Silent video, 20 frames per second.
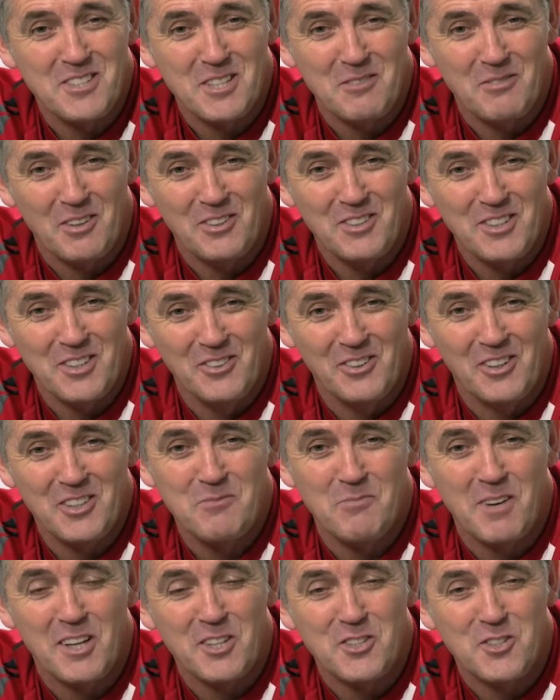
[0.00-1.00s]
It's about, you know,
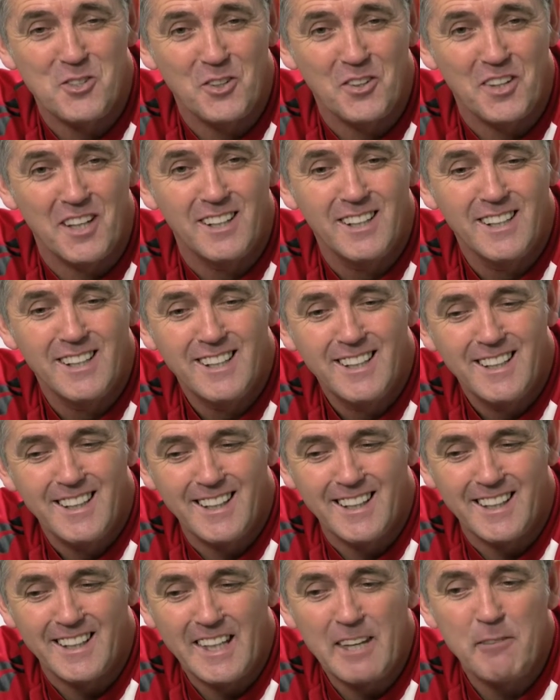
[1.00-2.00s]
us making sure that
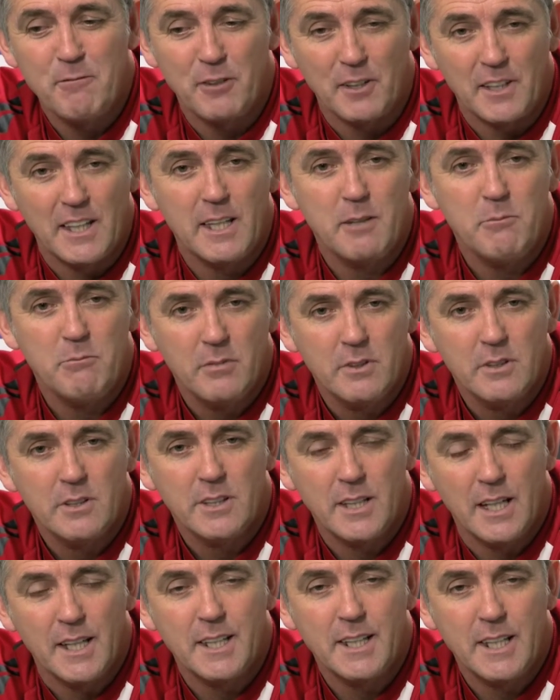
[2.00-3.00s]
game for game,
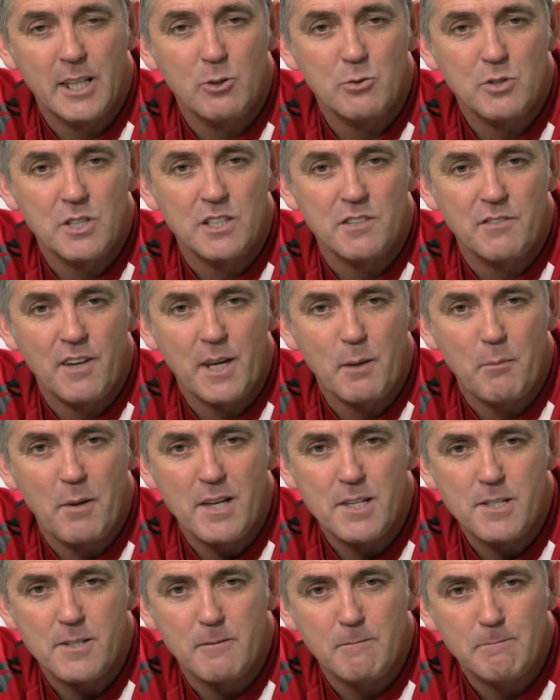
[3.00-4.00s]
Gary Cahill's at his very
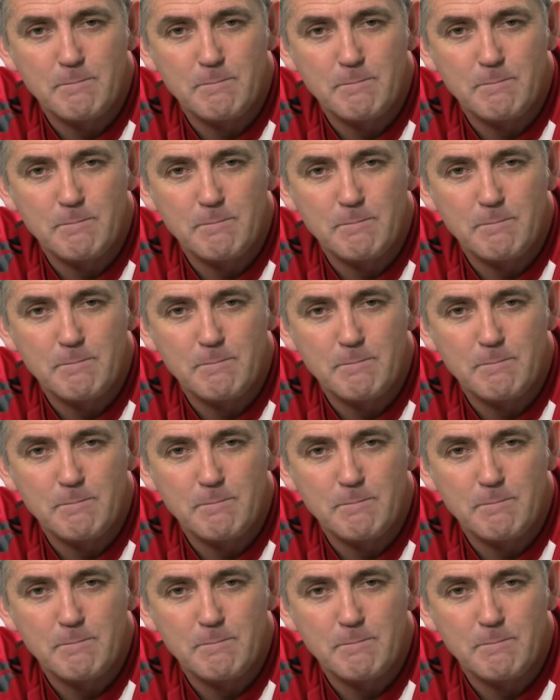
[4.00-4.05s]
best.